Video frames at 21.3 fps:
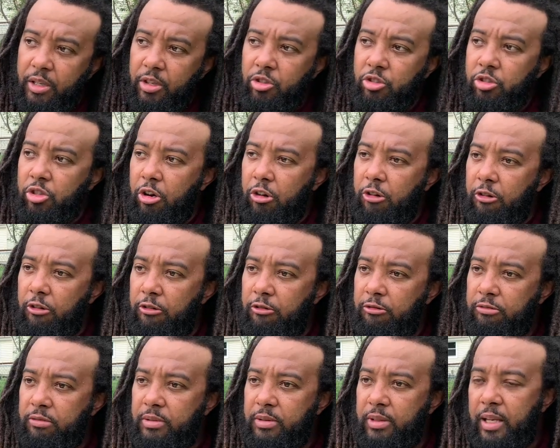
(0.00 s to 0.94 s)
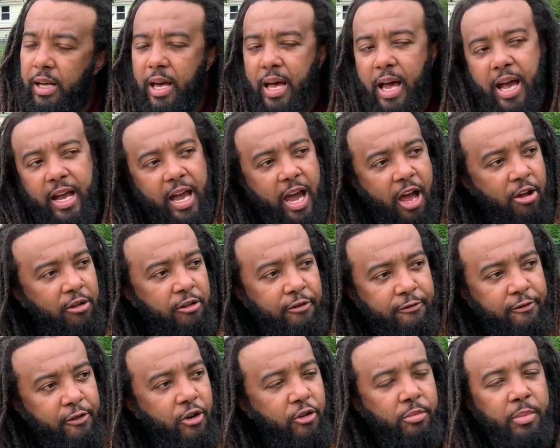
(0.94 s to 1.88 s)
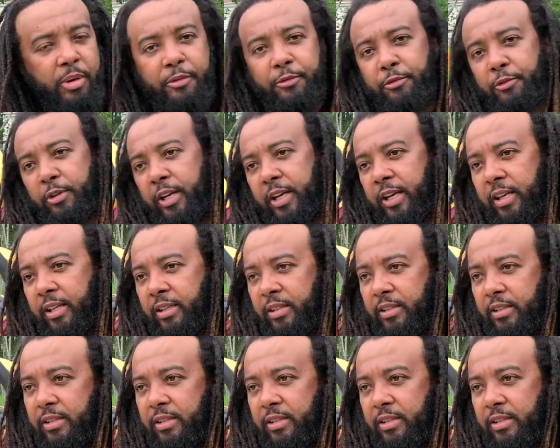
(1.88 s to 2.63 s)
So I got on the phone with my friend